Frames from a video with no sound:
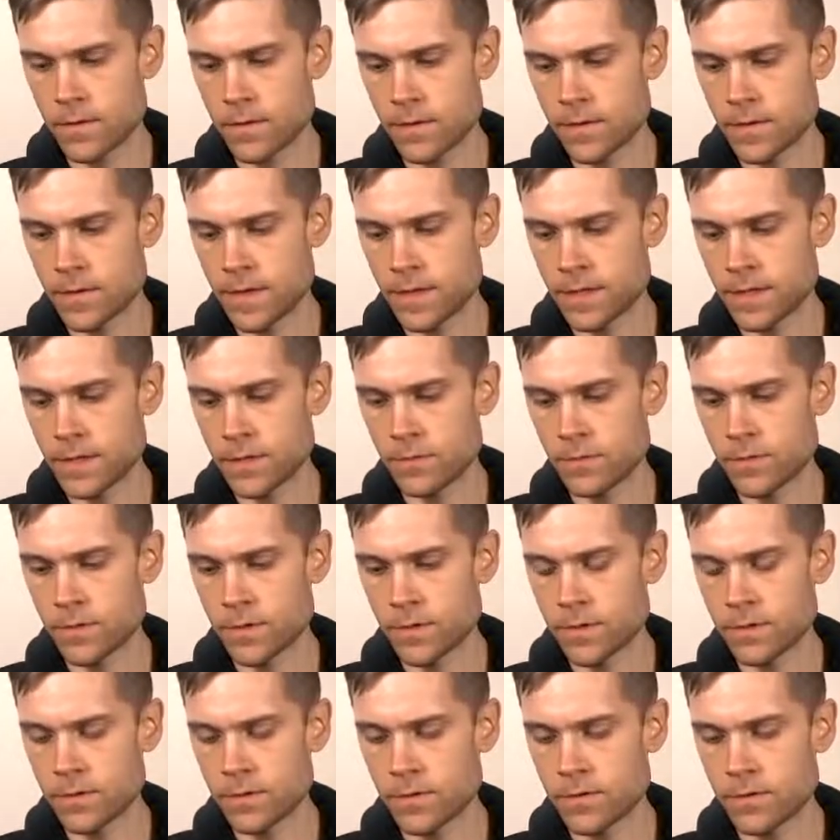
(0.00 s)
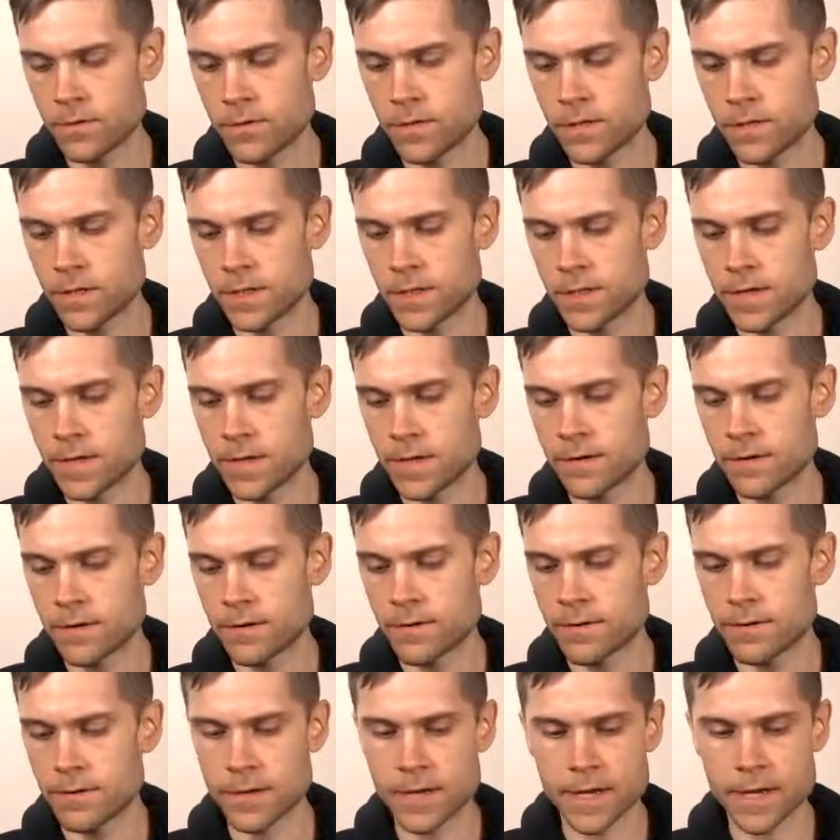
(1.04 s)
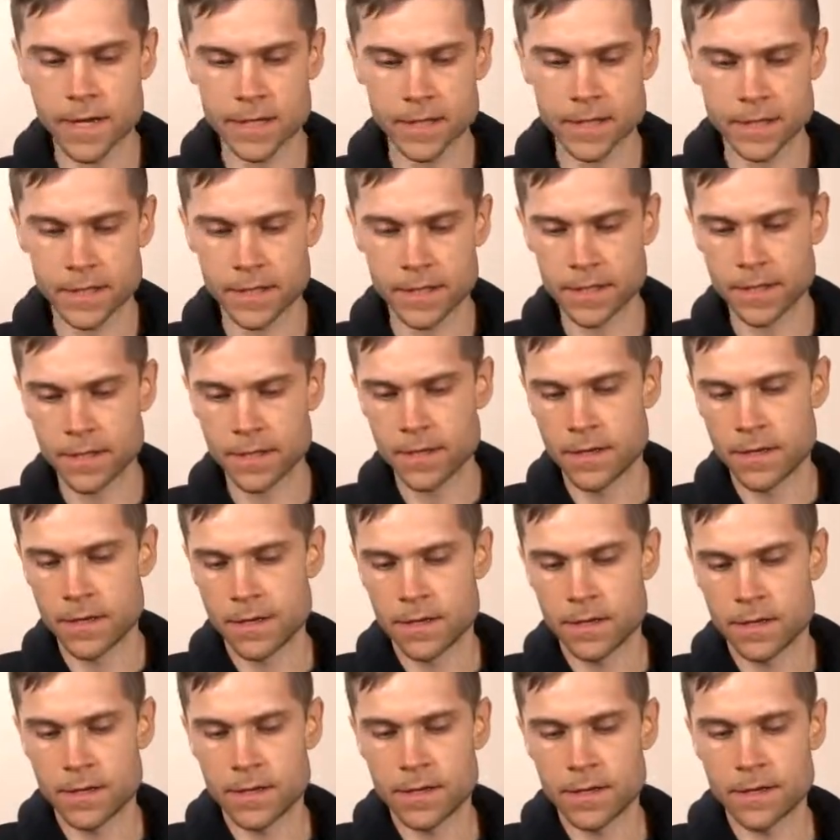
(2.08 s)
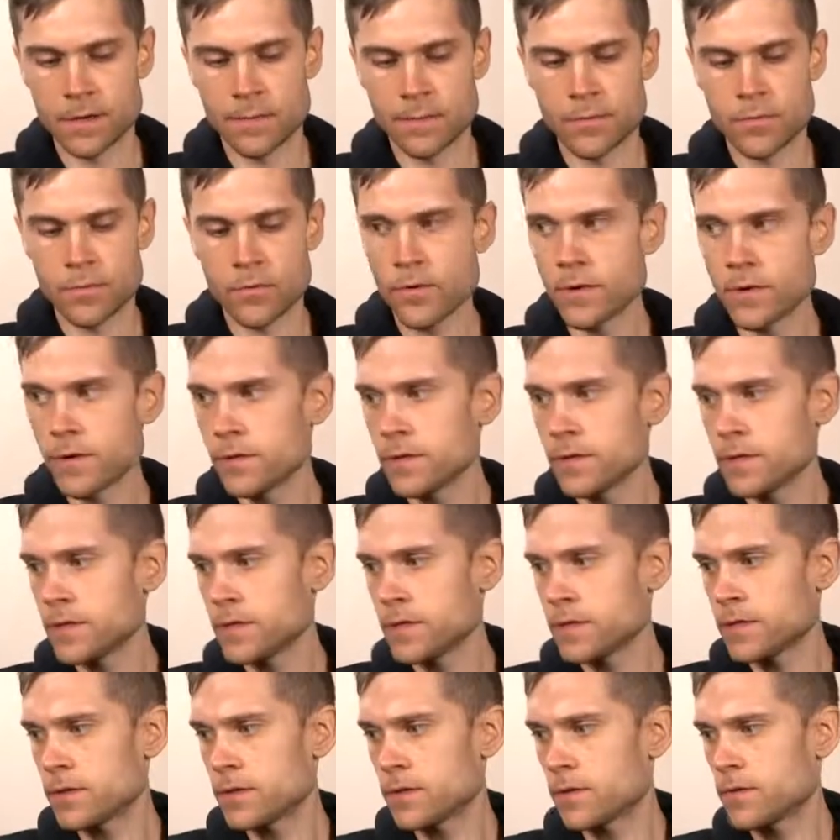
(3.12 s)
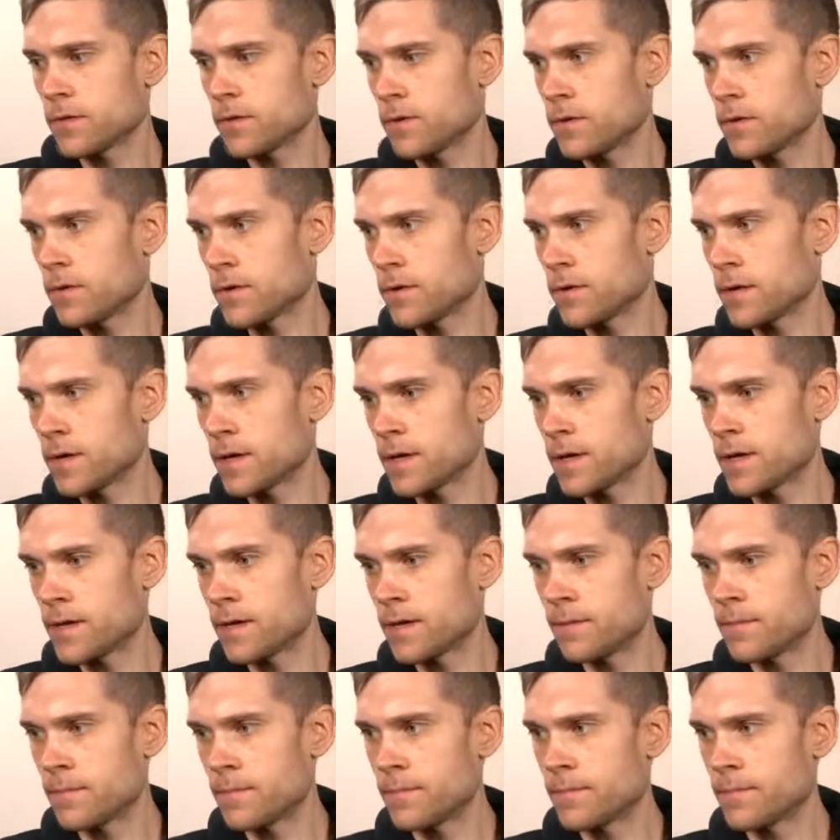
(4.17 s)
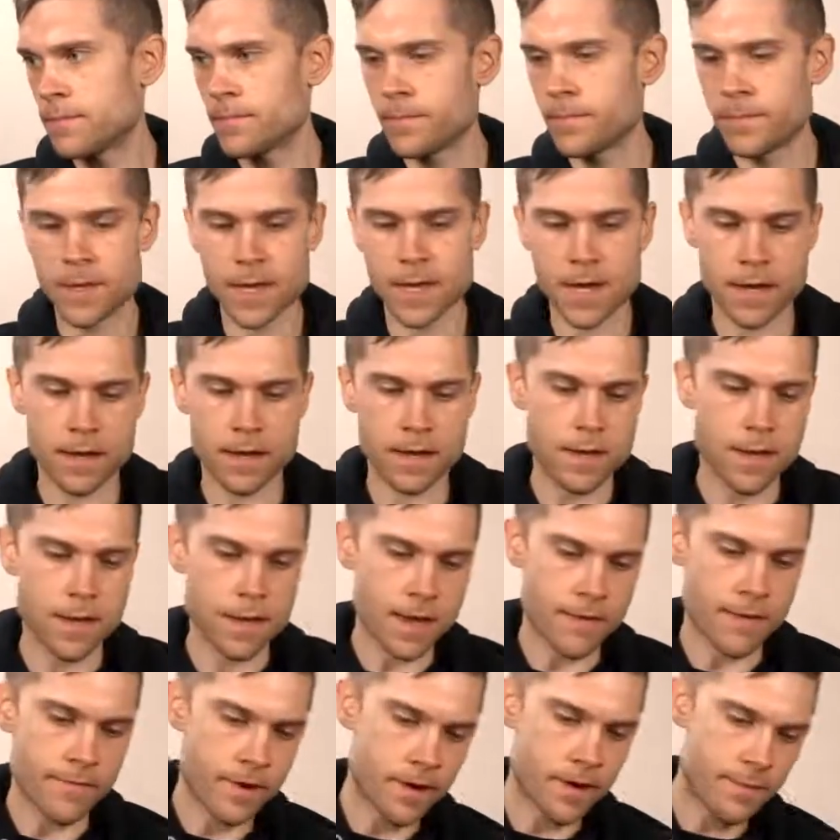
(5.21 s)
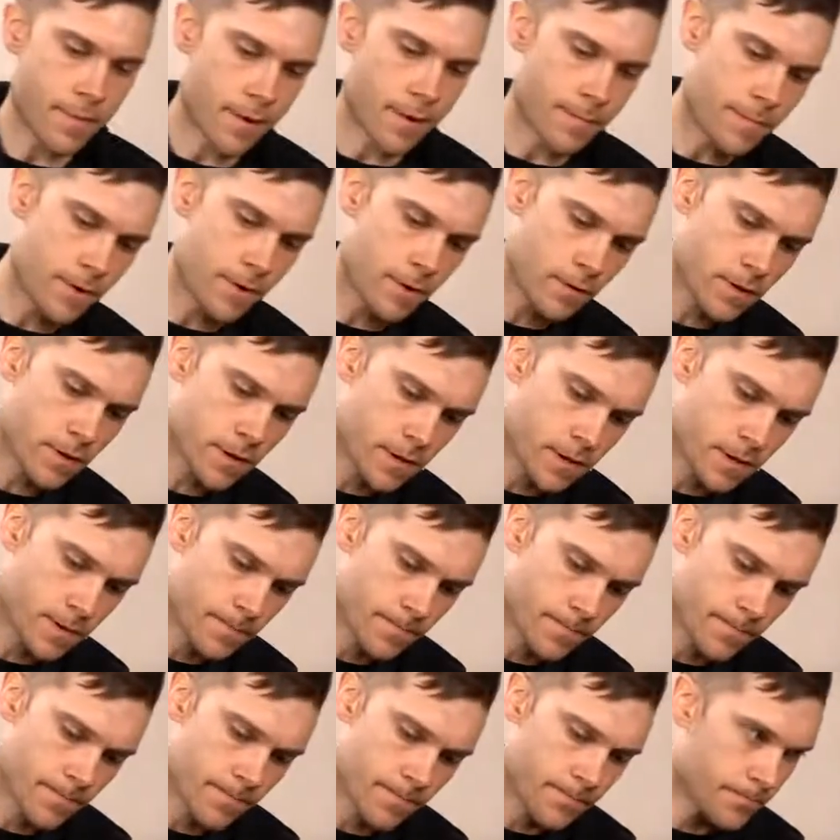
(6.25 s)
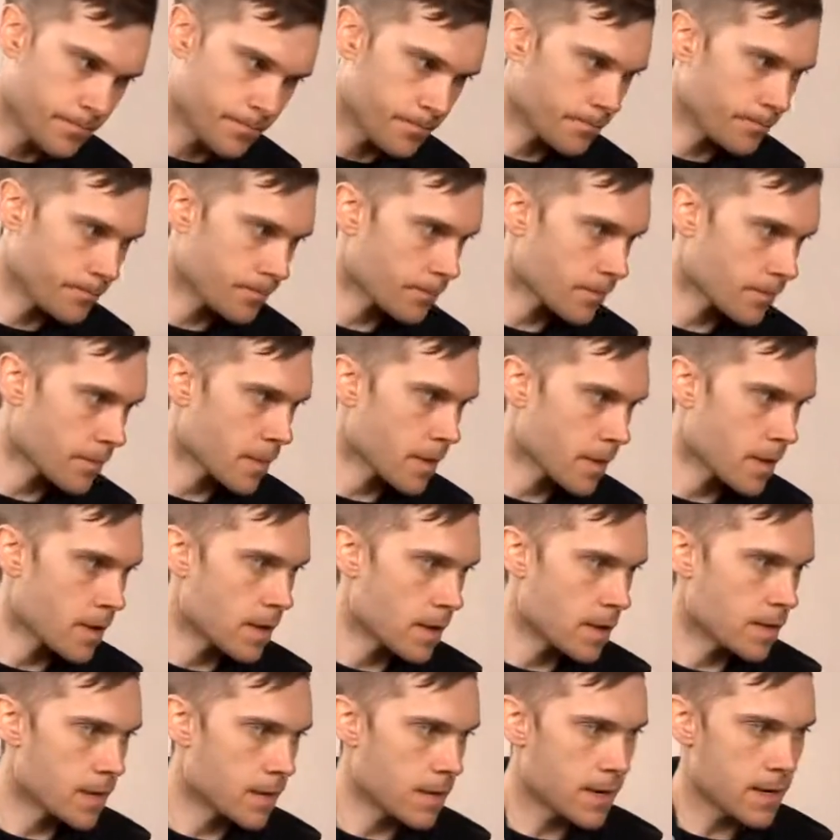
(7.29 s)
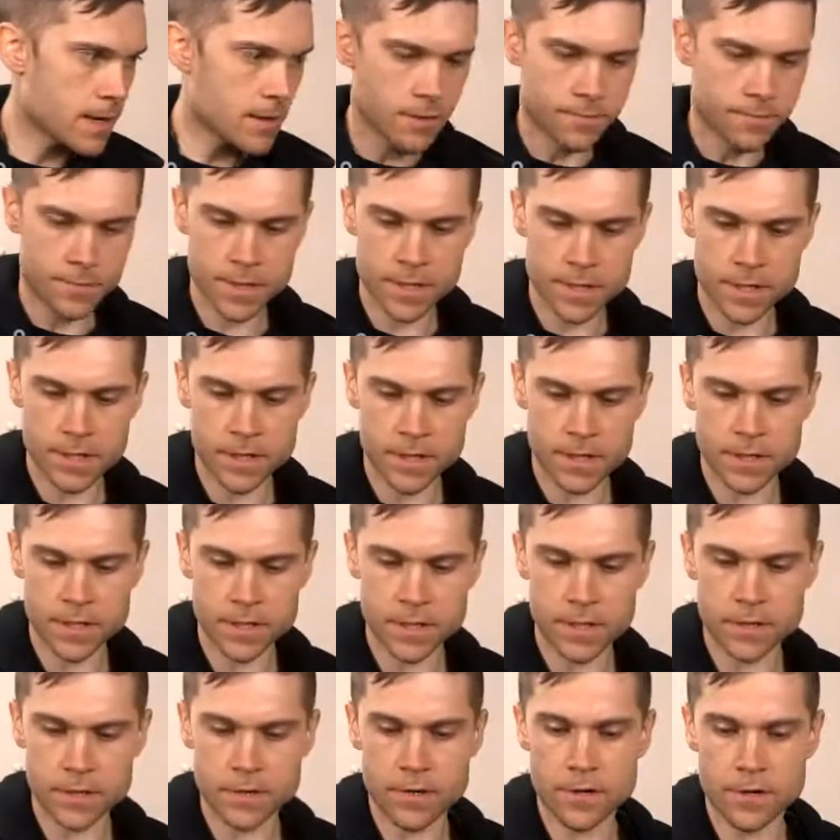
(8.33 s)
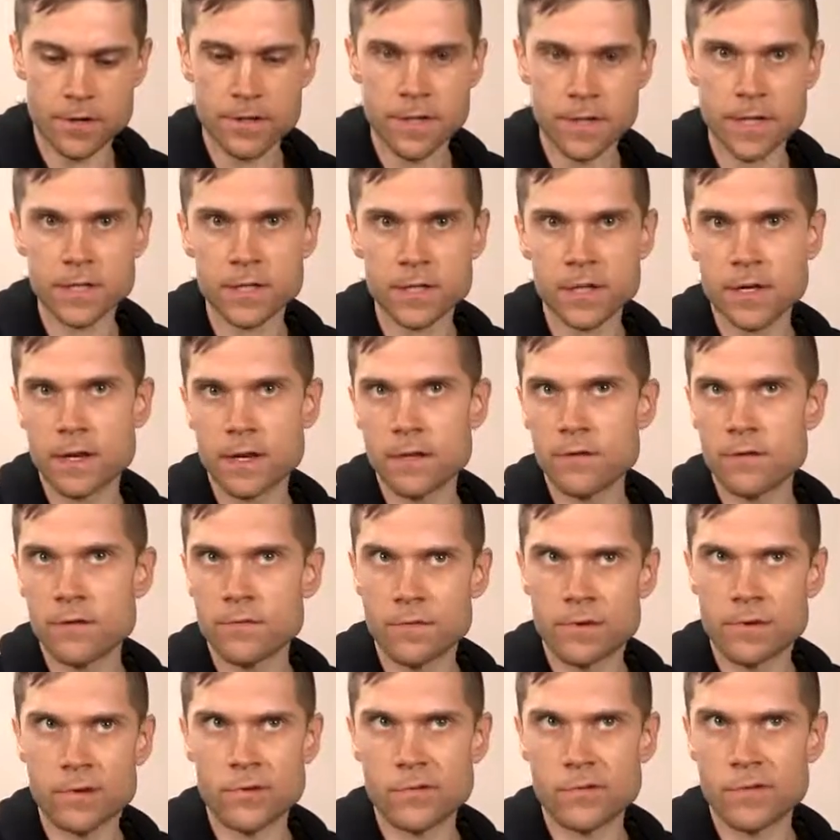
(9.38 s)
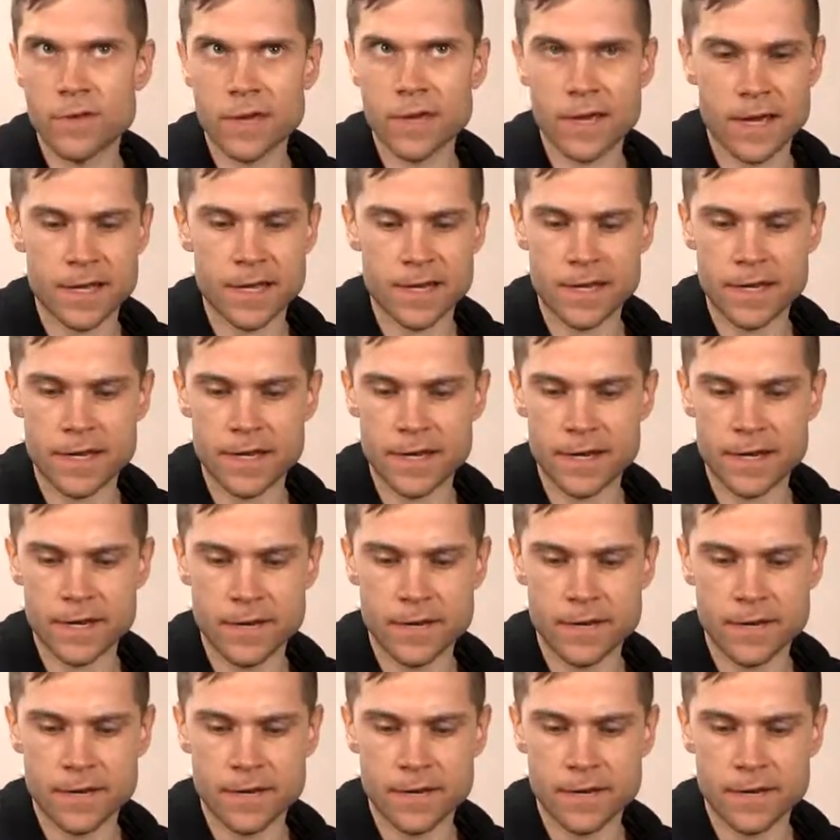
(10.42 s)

This was all sterile, yes. Boiled, so yeah, I've added my milk. Now I'm just gonna stir. That's another new thing I did